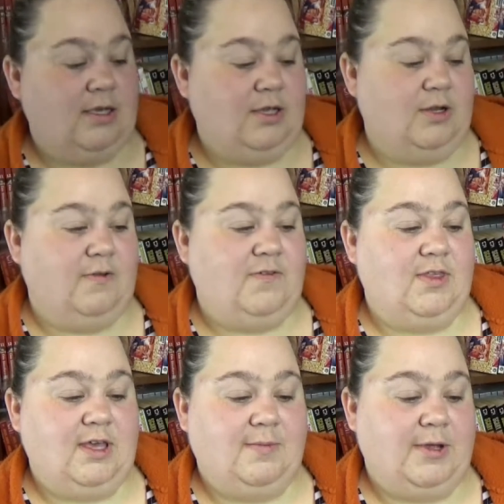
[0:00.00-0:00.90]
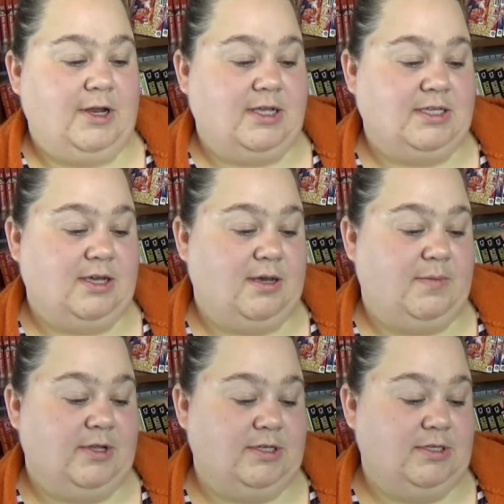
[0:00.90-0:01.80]
You know, if you think about Nausicaa,
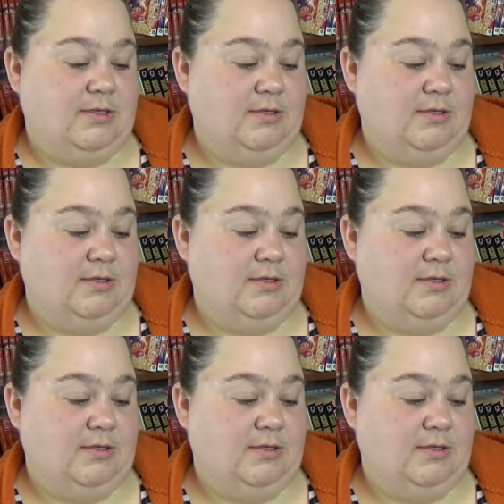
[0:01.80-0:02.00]
but